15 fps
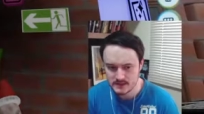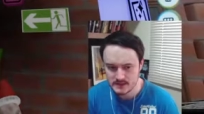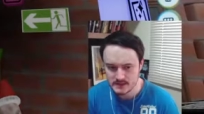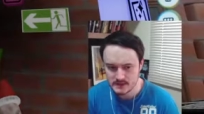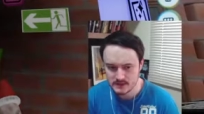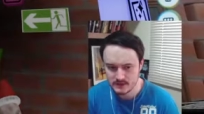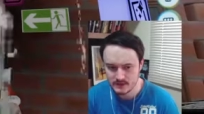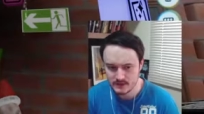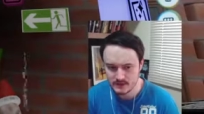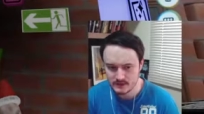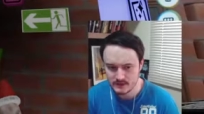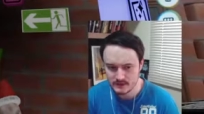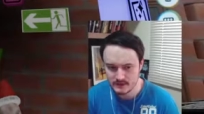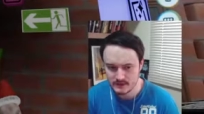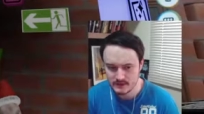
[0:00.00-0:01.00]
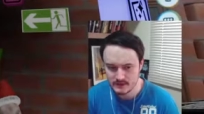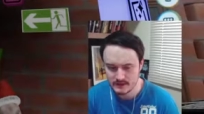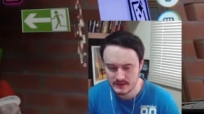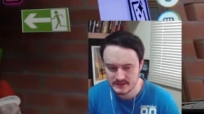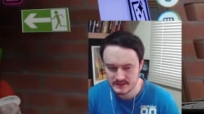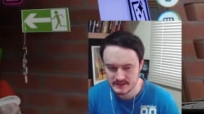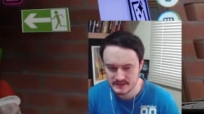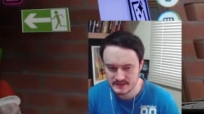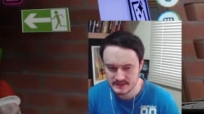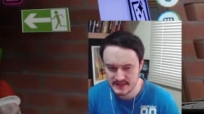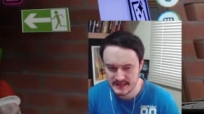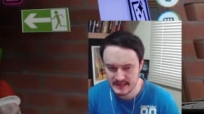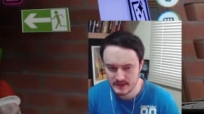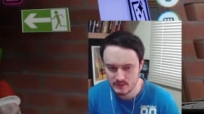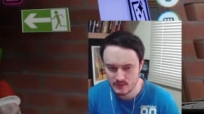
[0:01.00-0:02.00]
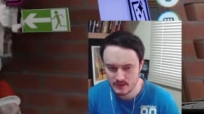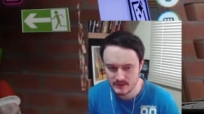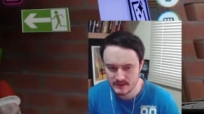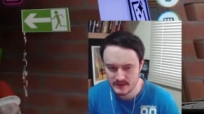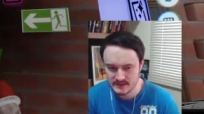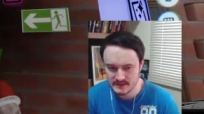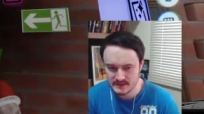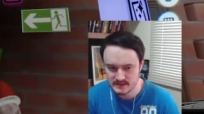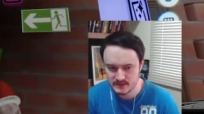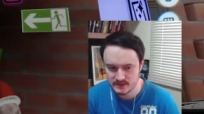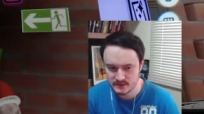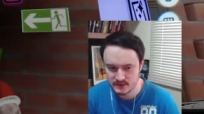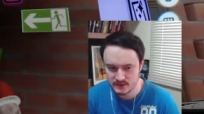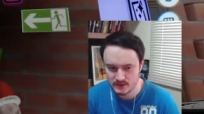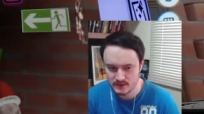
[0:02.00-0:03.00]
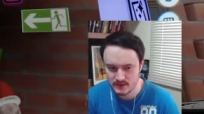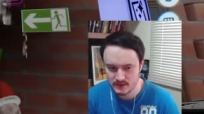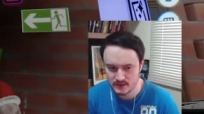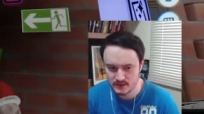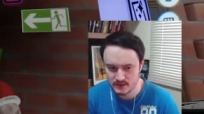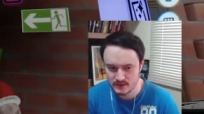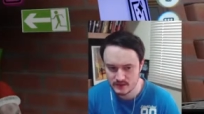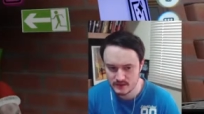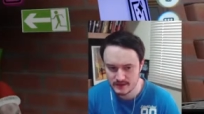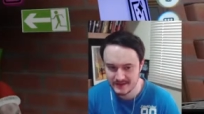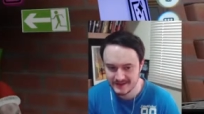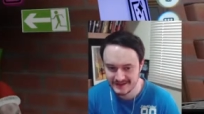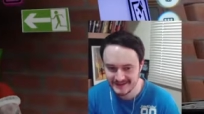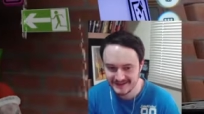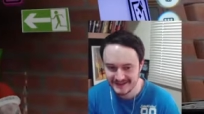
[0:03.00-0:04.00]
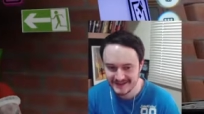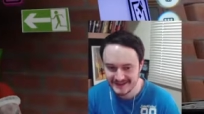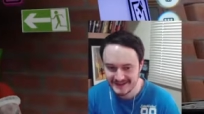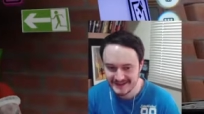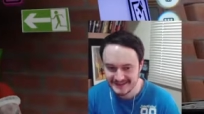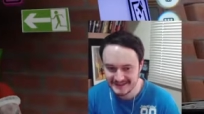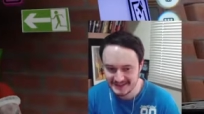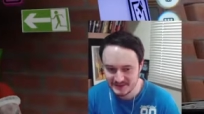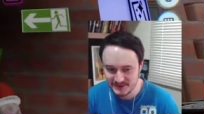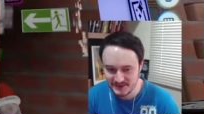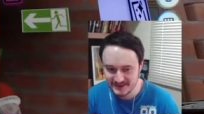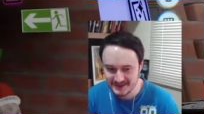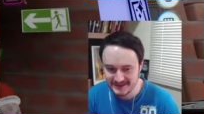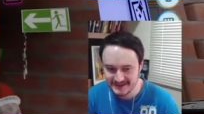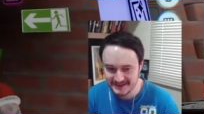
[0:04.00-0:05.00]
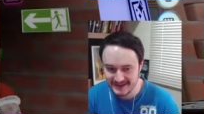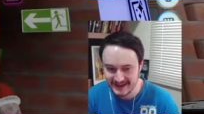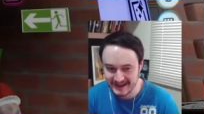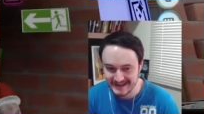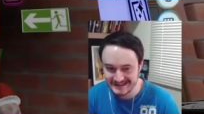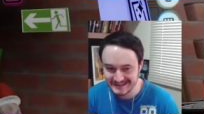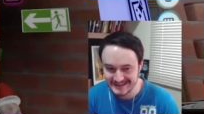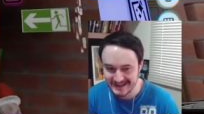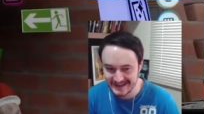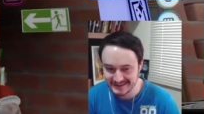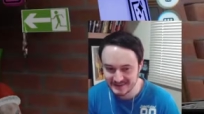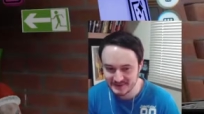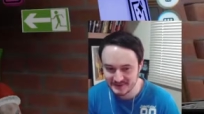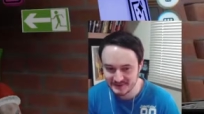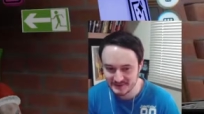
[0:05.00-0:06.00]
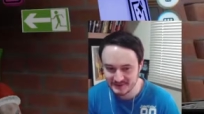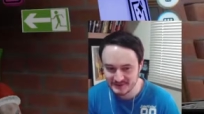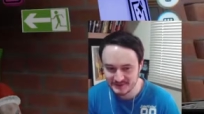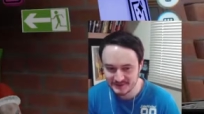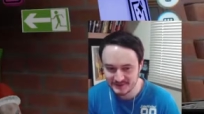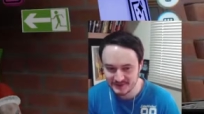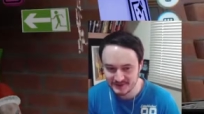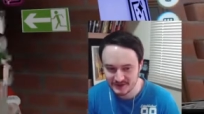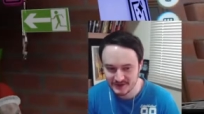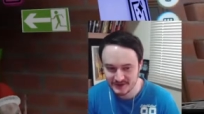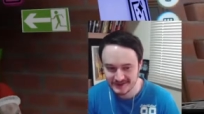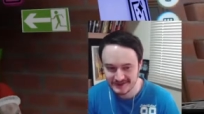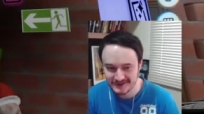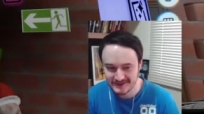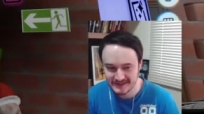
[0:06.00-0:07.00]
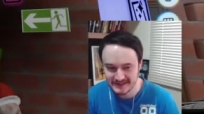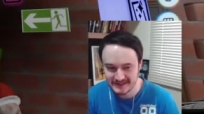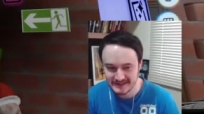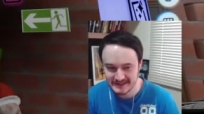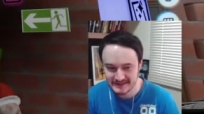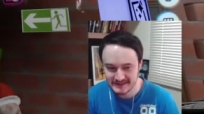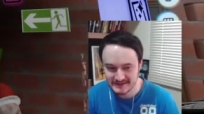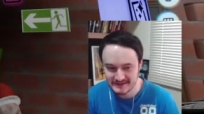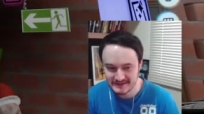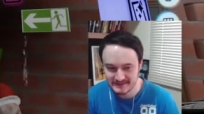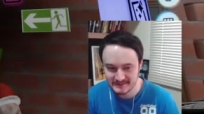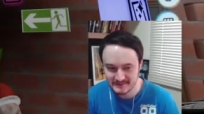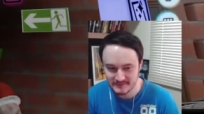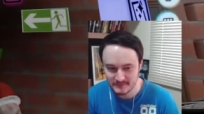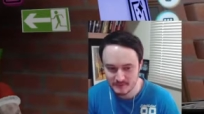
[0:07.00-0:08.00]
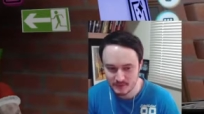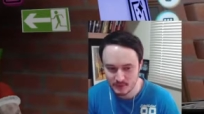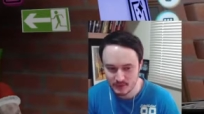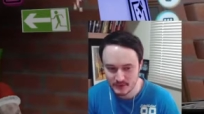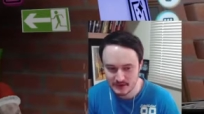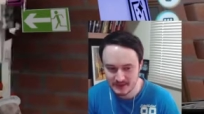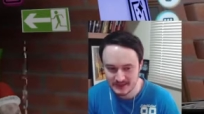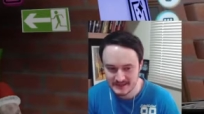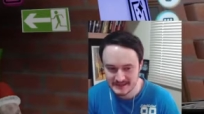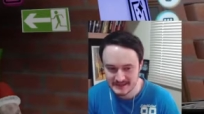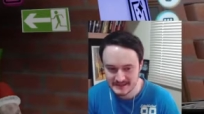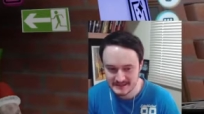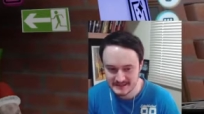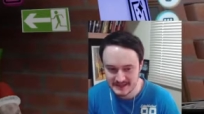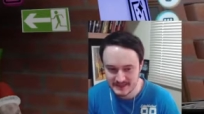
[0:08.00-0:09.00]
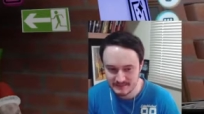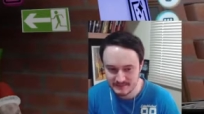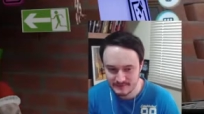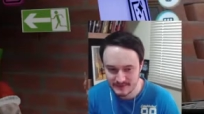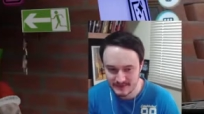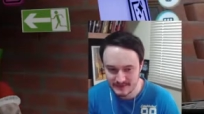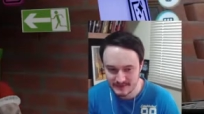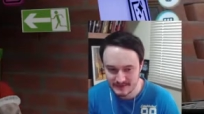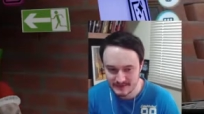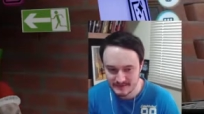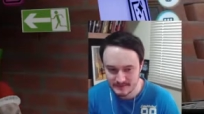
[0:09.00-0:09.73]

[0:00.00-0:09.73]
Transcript: So you've got, this is the second one, this is the third one. They look identical, look, it's more or less the same thing,